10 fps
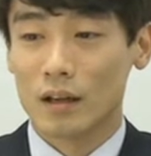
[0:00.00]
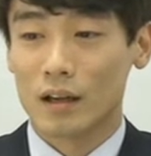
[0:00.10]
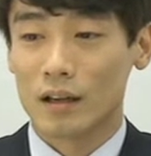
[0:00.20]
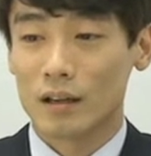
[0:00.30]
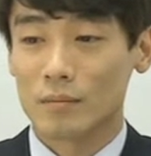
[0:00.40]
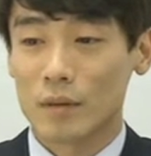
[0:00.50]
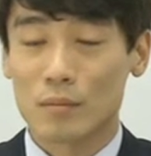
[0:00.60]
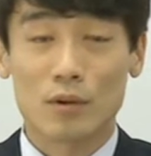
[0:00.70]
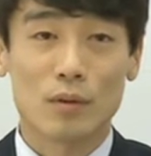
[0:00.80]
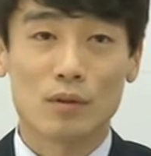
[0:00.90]
And my
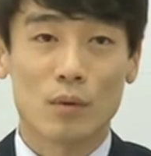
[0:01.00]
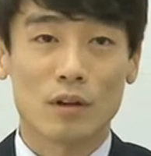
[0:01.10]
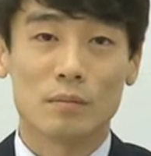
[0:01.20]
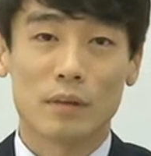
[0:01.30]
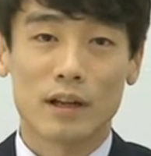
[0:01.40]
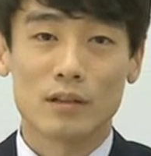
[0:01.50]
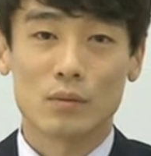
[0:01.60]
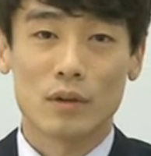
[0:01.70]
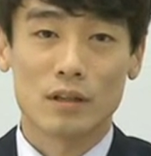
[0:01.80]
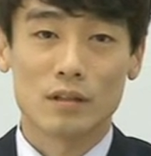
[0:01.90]
previous workplace
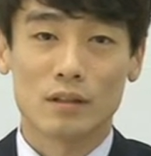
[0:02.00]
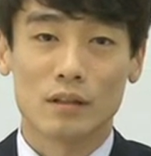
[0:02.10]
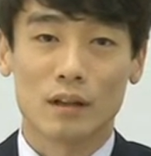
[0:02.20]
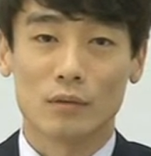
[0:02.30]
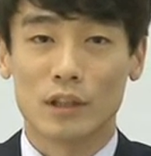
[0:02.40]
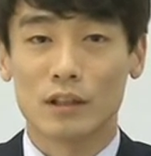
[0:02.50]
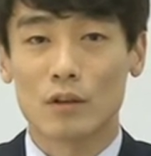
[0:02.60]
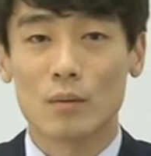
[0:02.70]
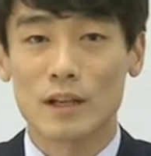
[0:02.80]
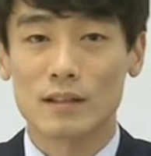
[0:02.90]
was uh, really
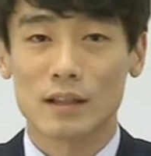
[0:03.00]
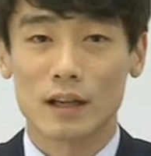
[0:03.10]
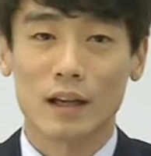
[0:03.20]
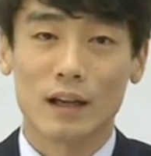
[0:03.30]
domestic,